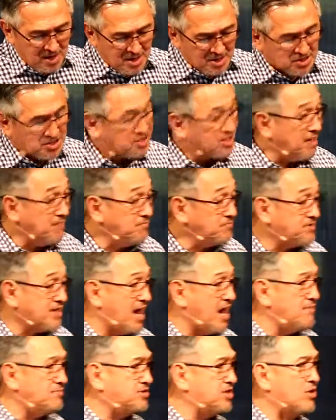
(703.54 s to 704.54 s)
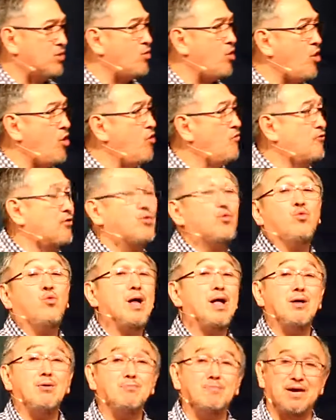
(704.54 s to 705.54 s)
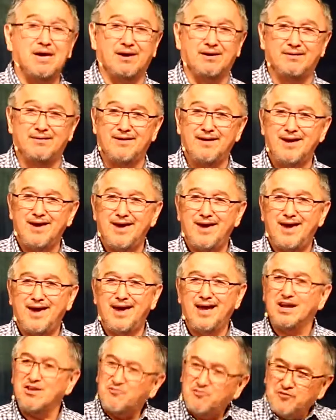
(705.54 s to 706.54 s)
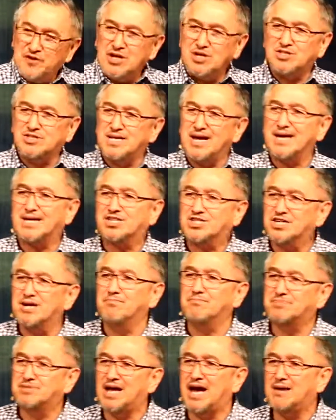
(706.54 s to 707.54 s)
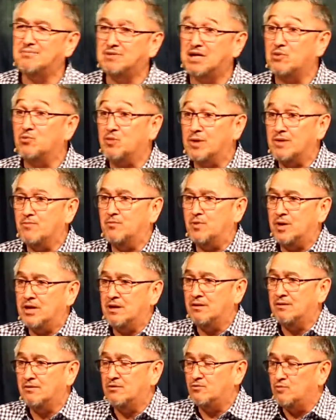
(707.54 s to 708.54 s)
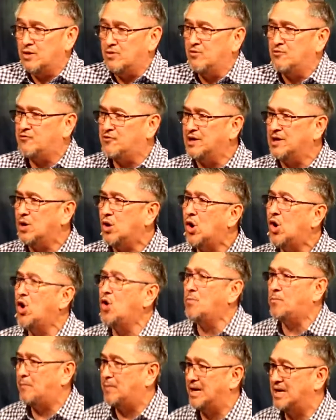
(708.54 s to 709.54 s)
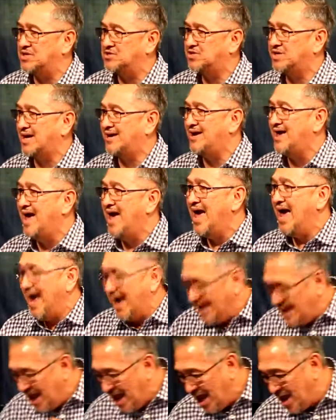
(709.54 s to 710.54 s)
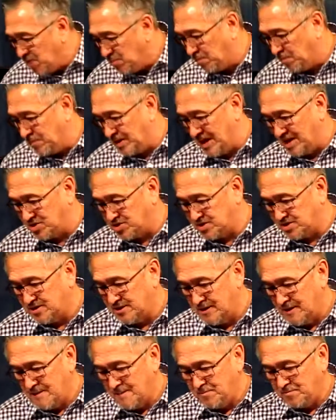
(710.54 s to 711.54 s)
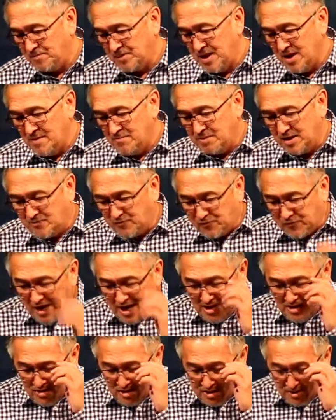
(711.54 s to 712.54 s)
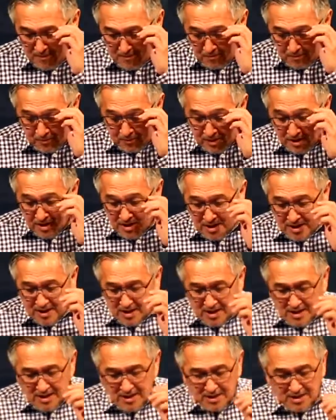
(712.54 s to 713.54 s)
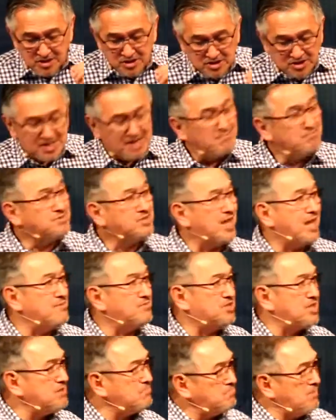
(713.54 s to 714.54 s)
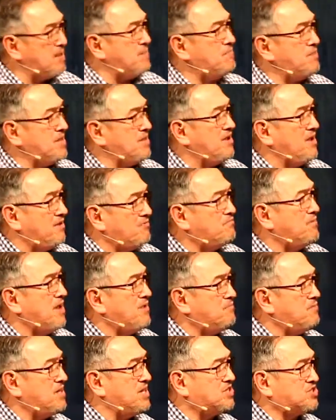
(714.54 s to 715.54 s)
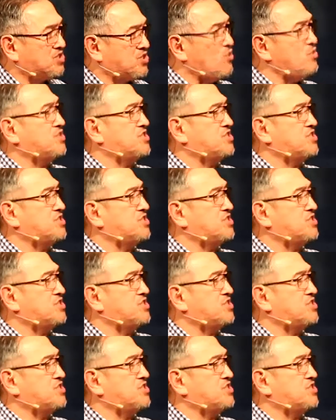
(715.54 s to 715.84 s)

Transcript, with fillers: Sometimes they're overwhelming, and it feels like sometimes that we, we will feel hopeless and, and helpless. But friends, sometimes it may, be, it may be so